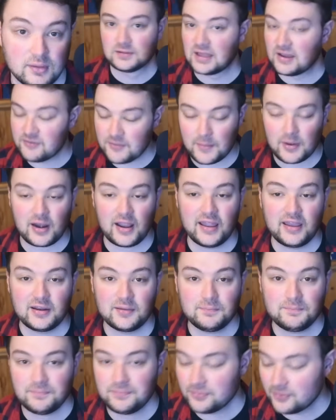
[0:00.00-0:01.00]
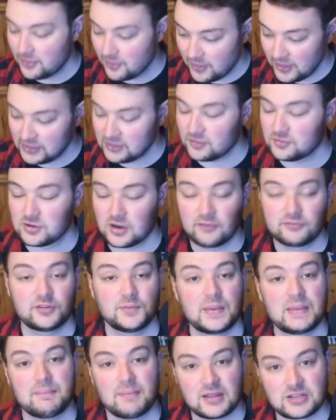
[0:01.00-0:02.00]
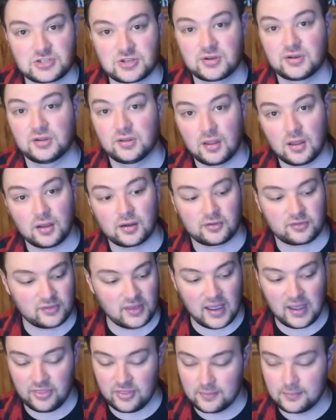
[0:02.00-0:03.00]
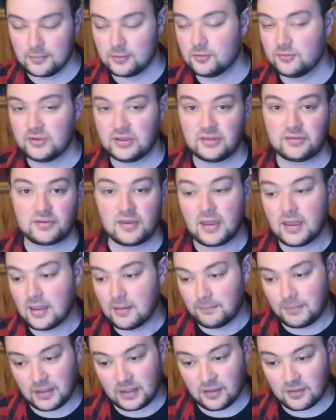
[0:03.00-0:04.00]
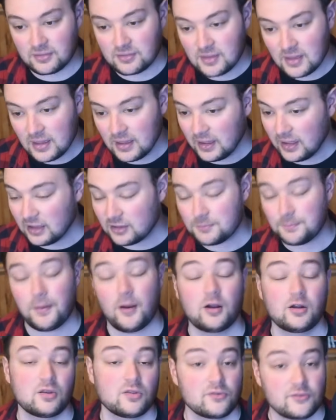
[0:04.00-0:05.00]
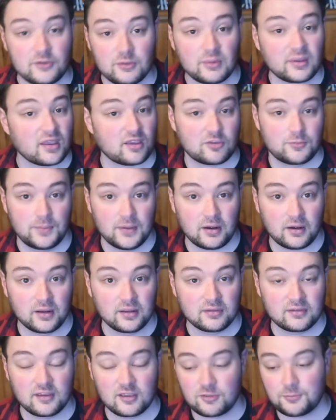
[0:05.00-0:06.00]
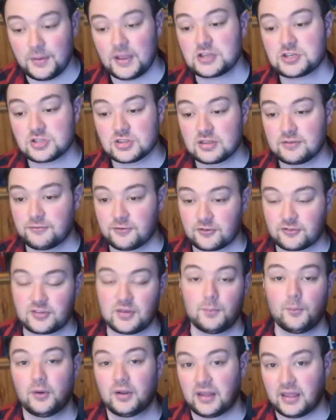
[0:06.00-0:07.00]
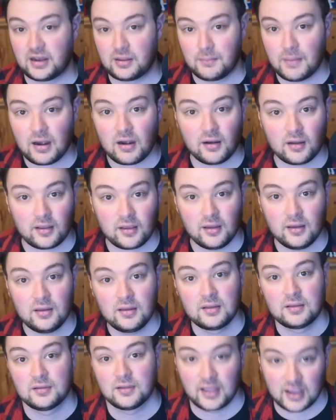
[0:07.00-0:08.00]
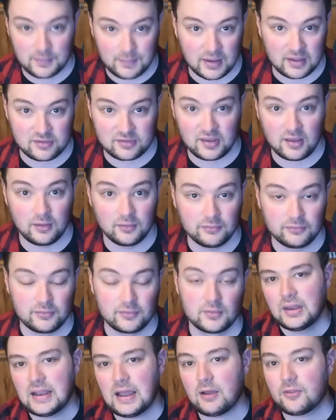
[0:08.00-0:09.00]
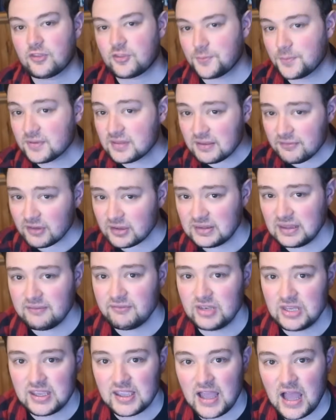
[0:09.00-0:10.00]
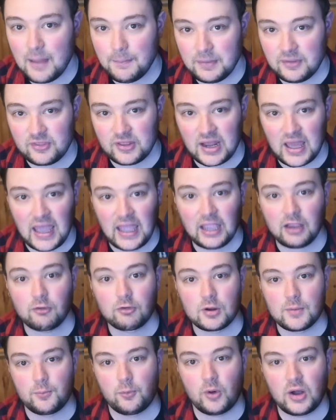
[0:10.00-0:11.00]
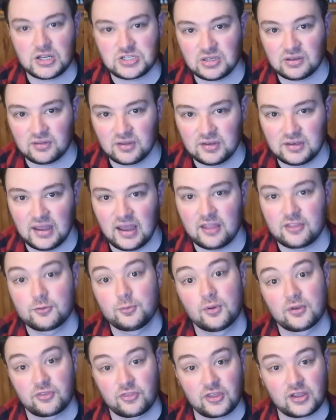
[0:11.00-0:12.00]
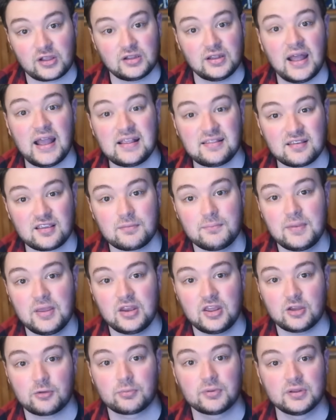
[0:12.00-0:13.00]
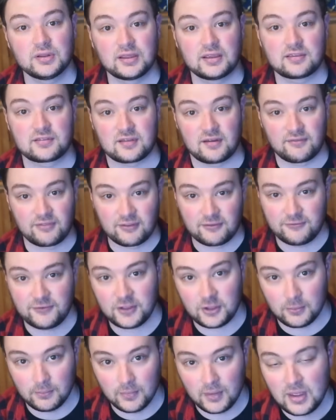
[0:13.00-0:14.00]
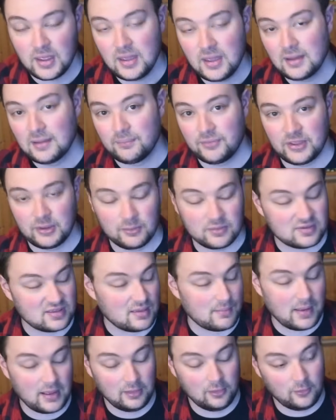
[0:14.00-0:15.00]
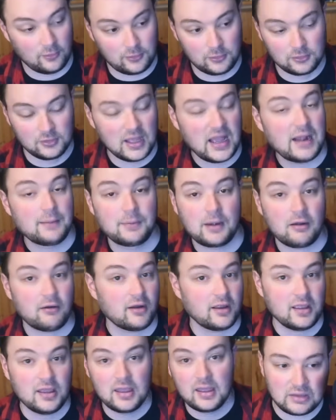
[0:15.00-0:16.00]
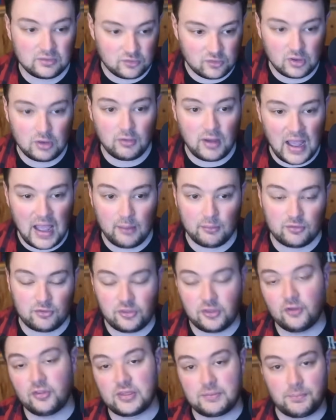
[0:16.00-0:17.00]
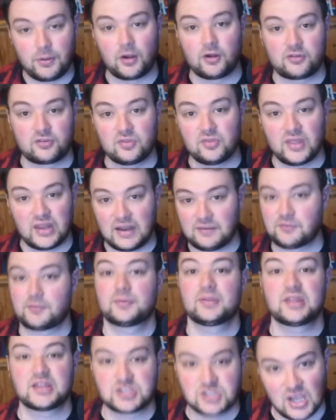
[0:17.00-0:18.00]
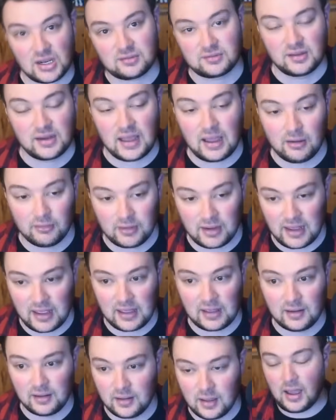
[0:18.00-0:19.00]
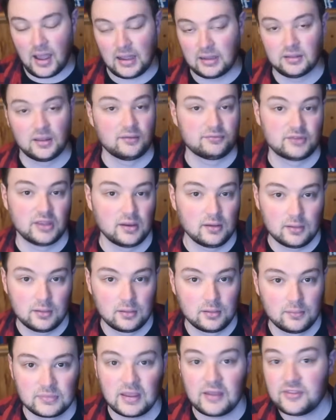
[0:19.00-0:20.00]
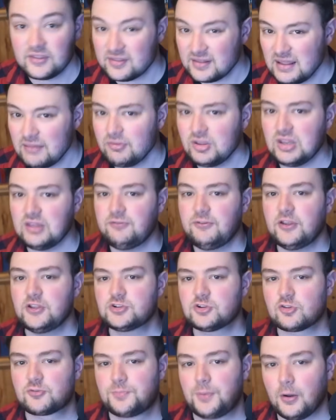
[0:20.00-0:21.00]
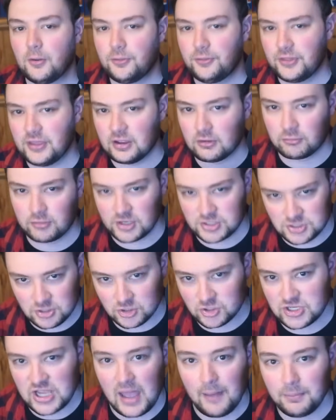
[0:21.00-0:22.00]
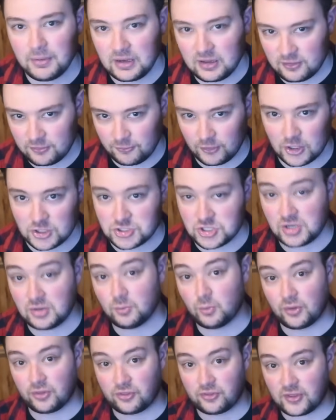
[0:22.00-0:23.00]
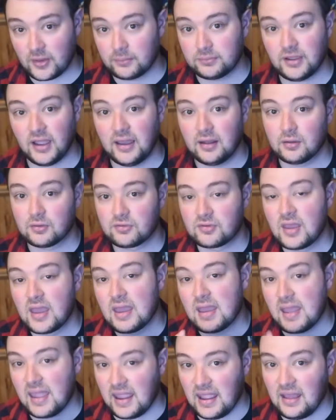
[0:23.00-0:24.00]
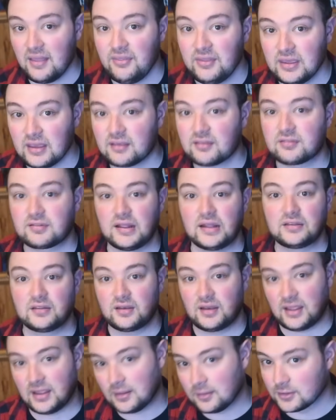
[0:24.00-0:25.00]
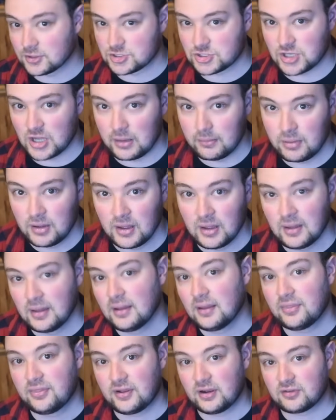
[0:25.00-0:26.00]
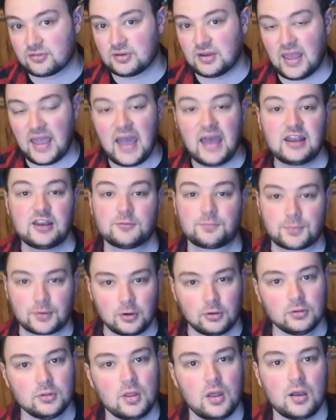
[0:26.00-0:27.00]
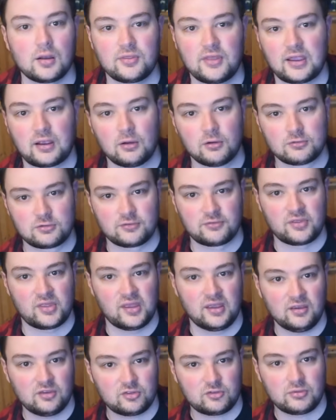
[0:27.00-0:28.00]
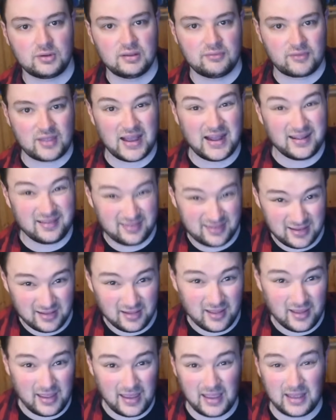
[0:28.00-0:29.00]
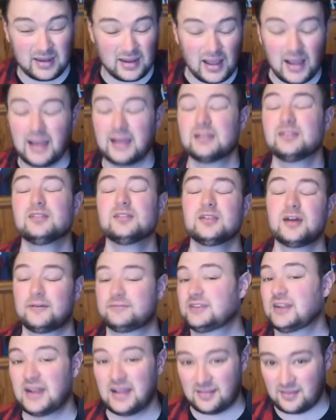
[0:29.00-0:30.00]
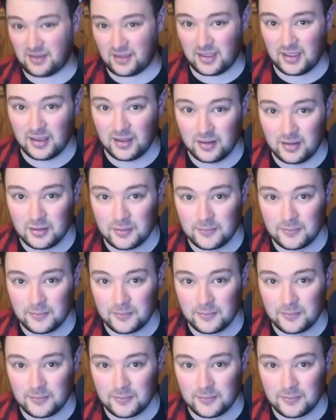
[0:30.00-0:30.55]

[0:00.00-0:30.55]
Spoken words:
Love them or hate them, they deserve to be mentioned alongside the movies, because it's part of the viewing experience, especially for someone in America like myself. Now, the specific DVD copy that I grew up watching to death was the classic media release of the film. It was at my local library, and so I was the only person that ever really checked it out, and I loved it. Now, this DVD features both the original Japanese version with subtitles and the extended English dub. There's an added prologue that goes over the history of Godzilla, and I loved it as a kid.